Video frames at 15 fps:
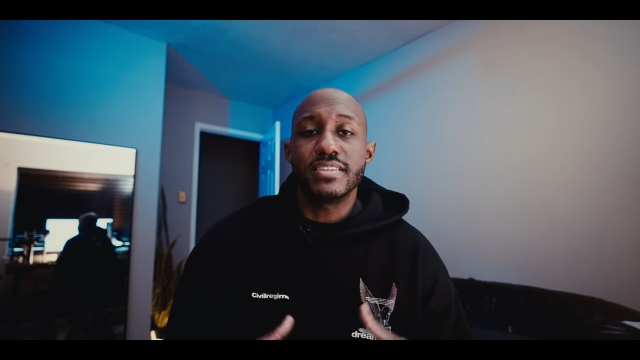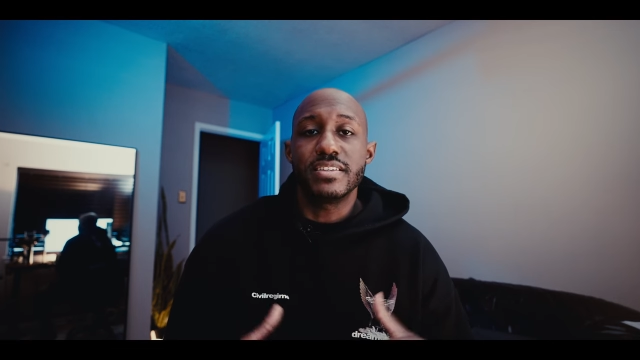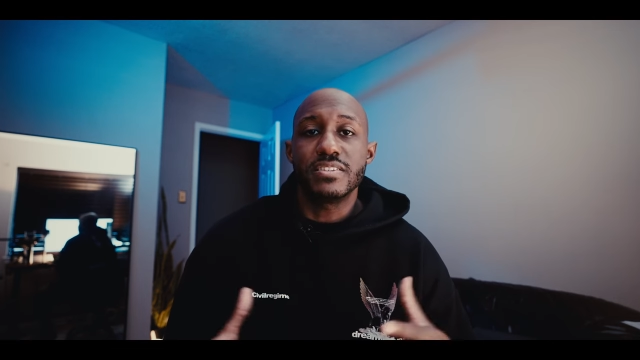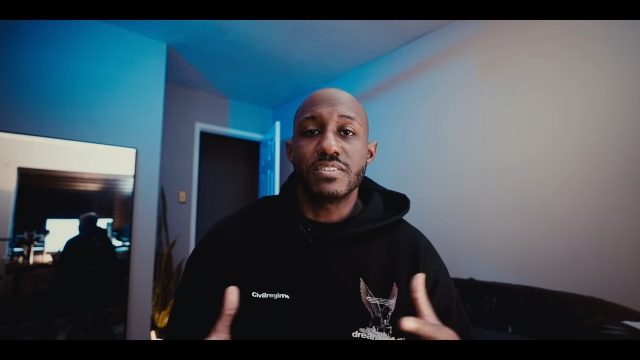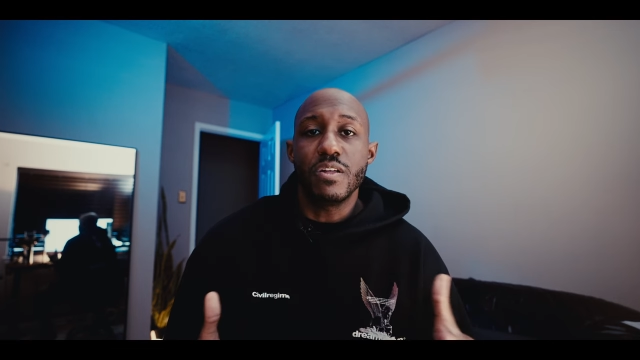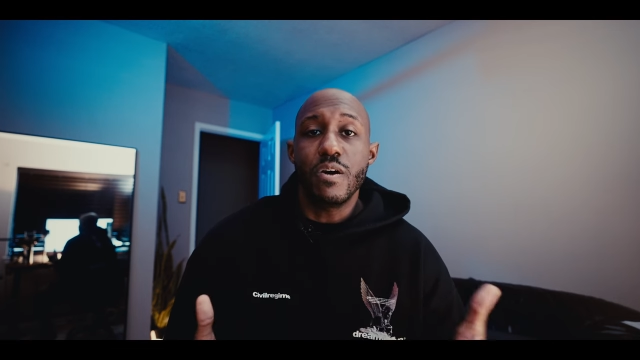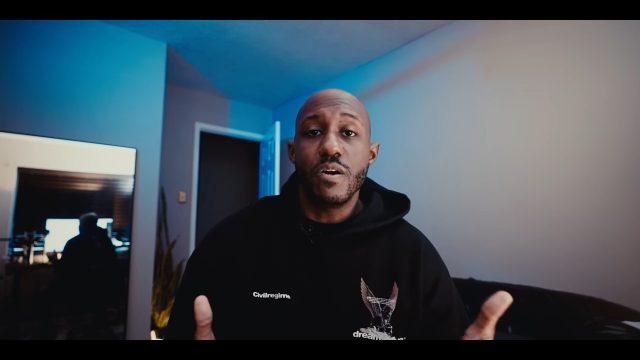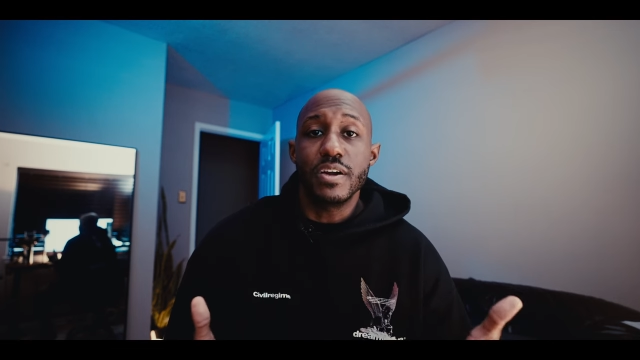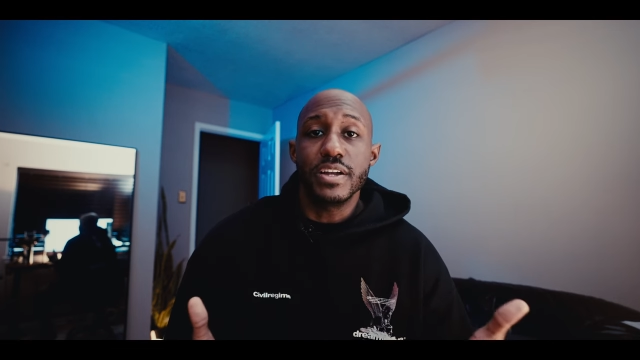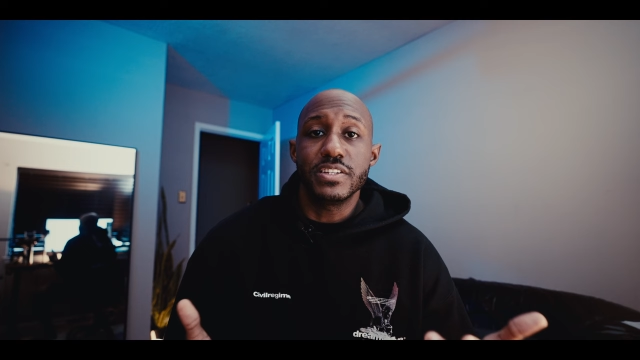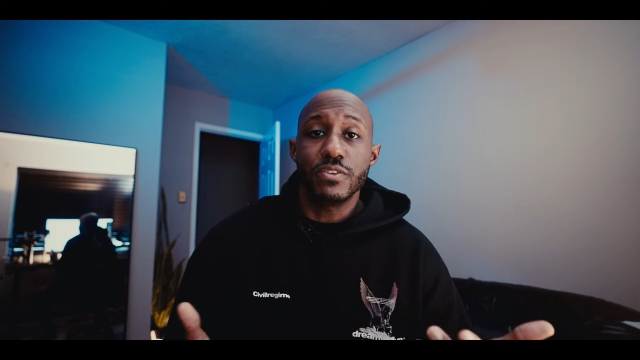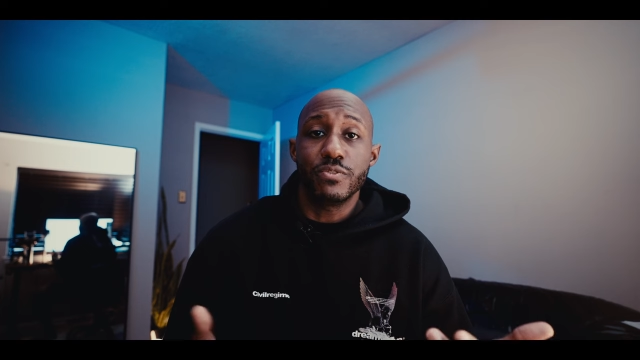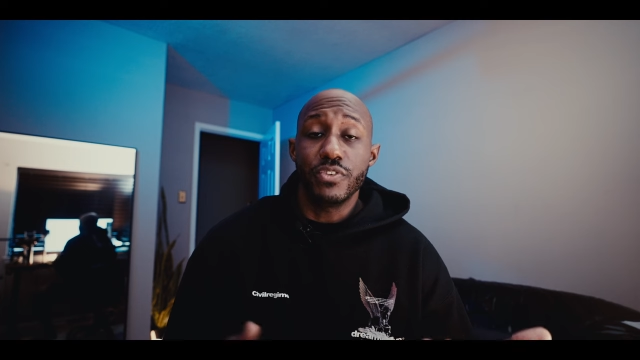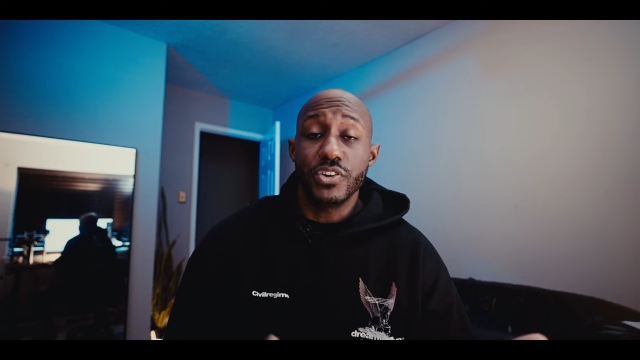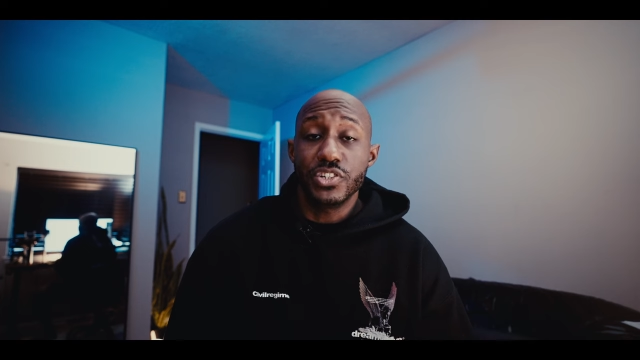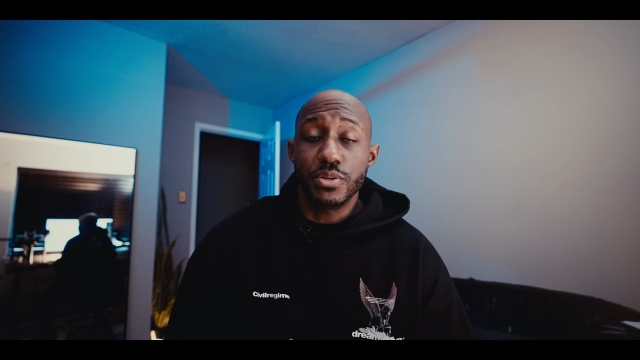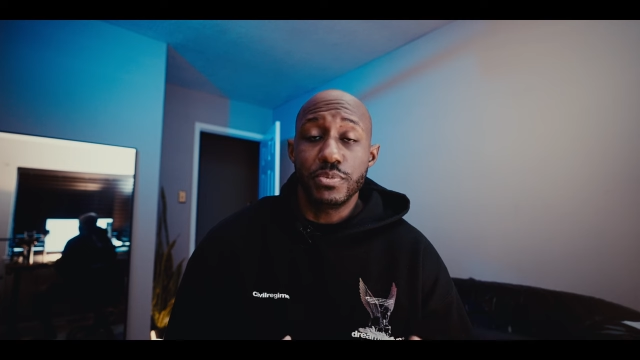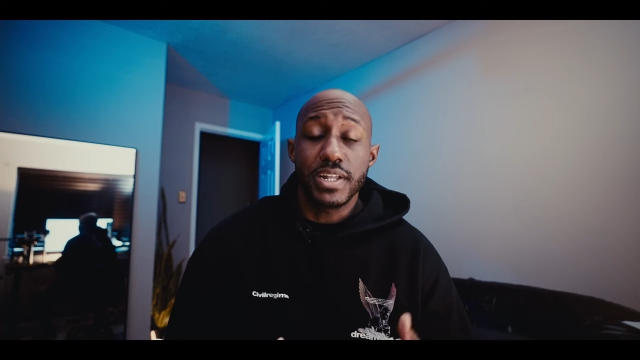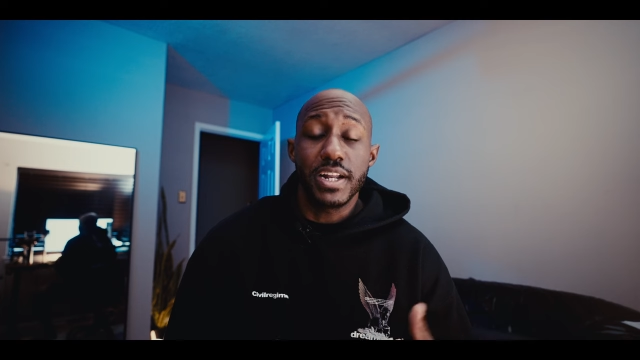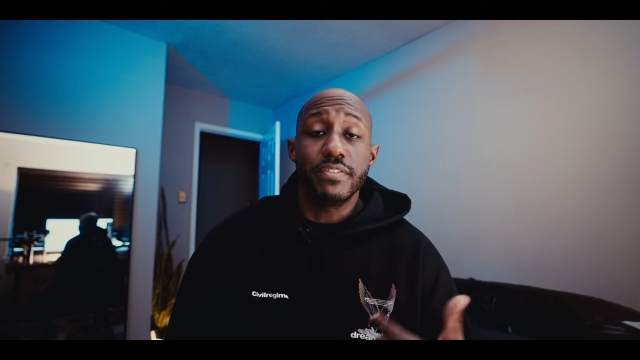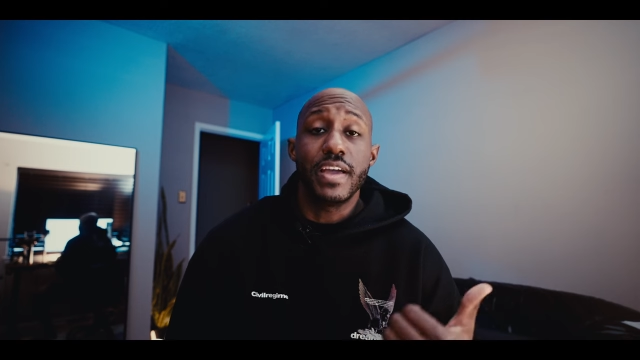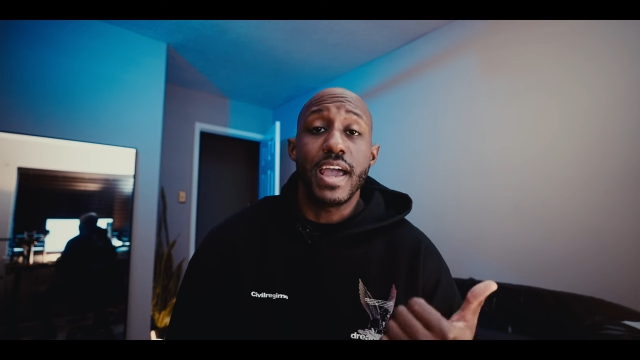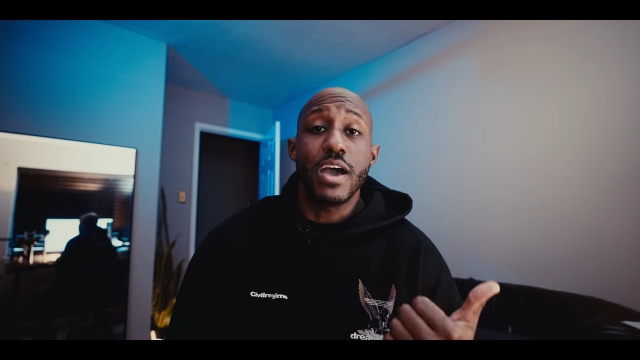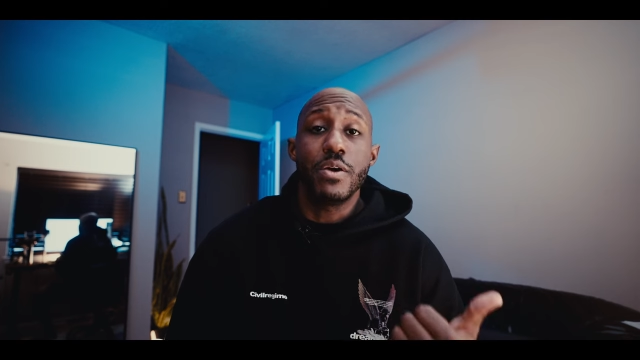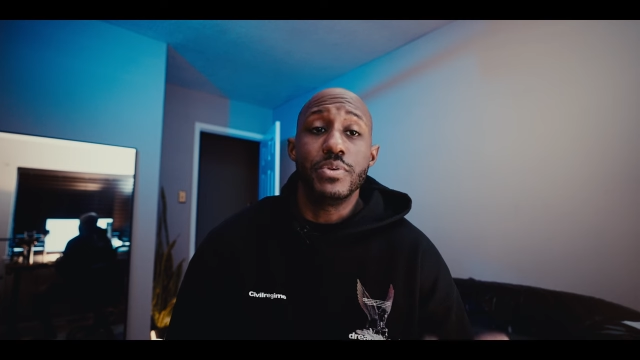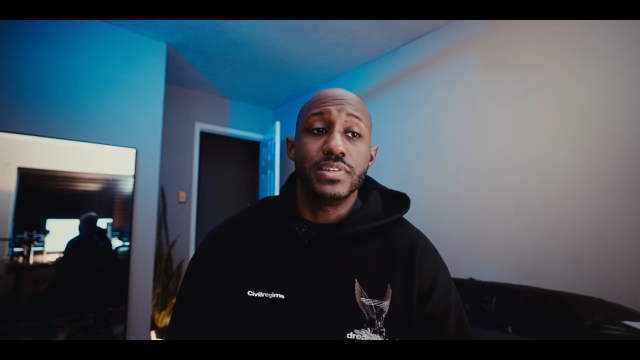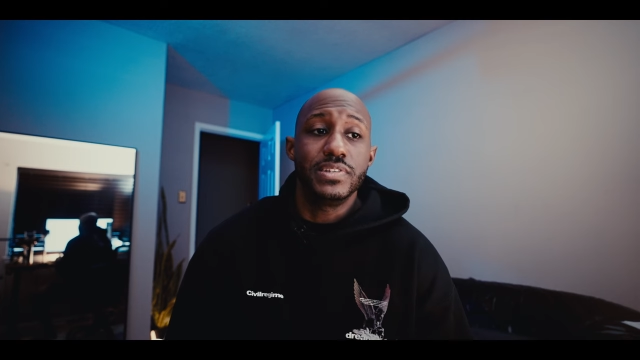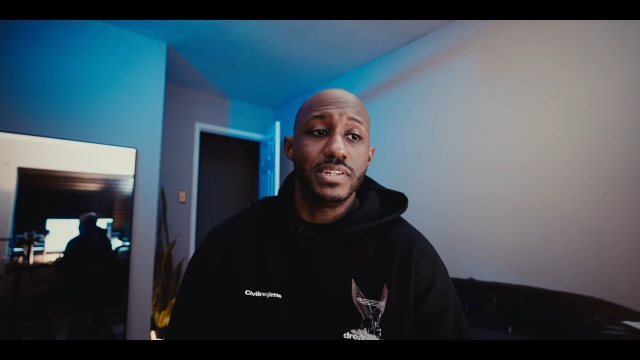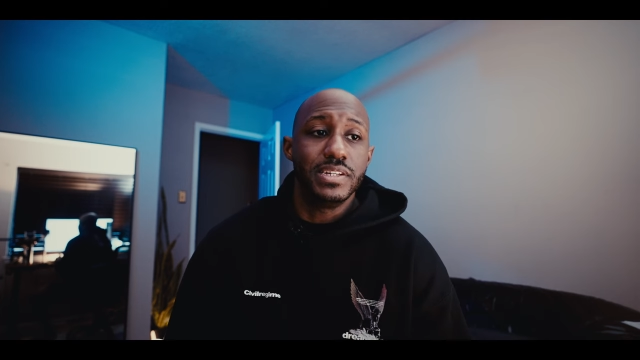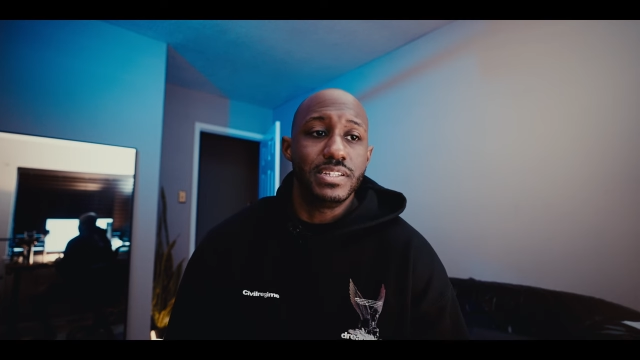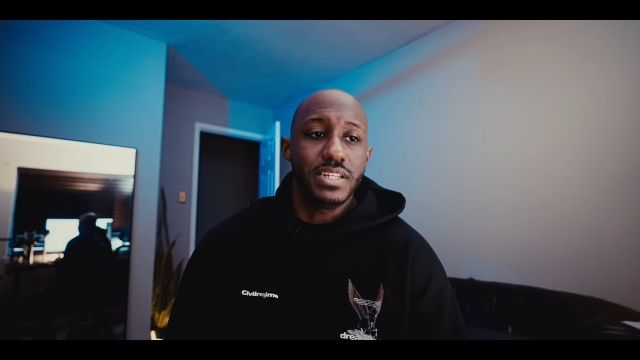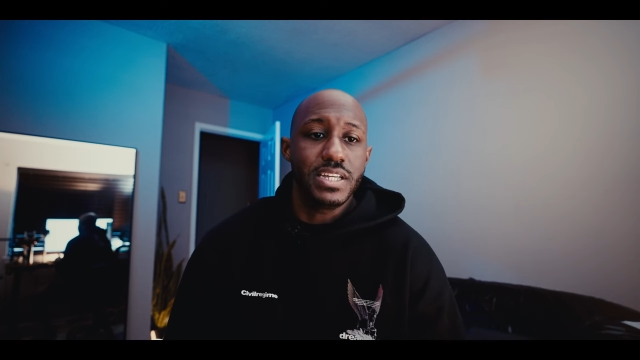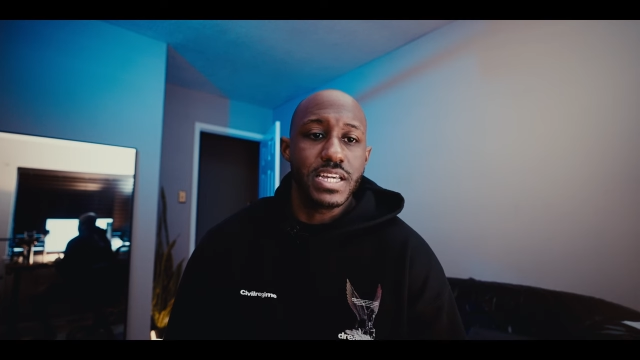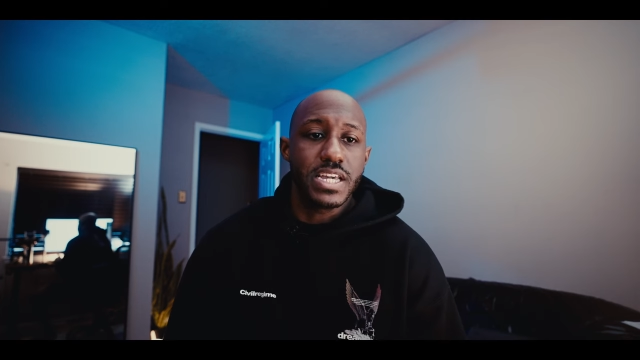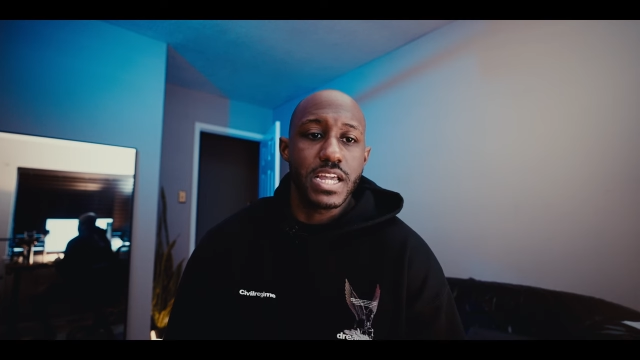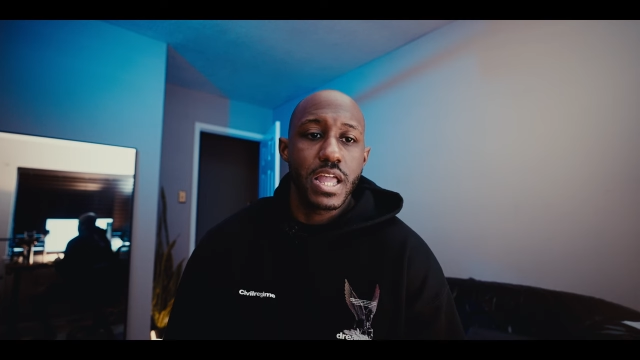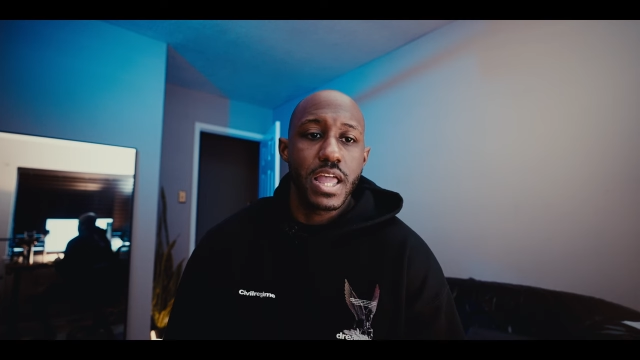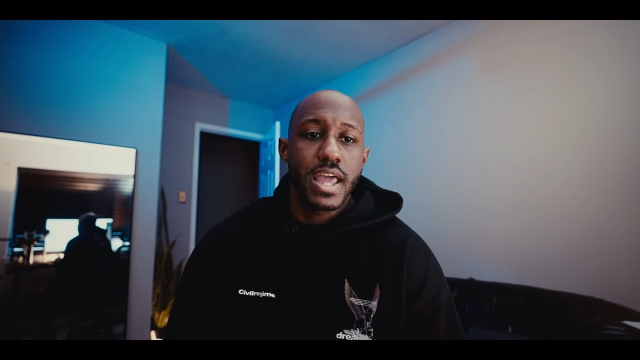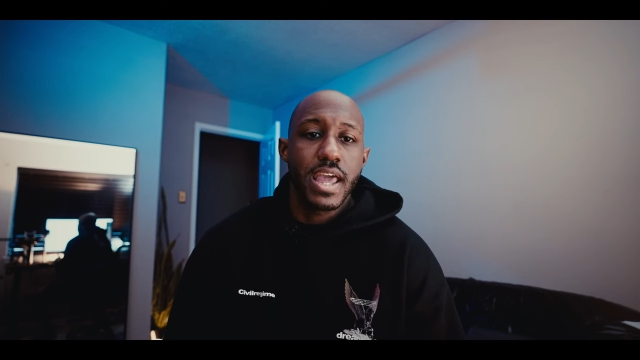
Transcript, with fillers: as long as a friendship that I've had with CT.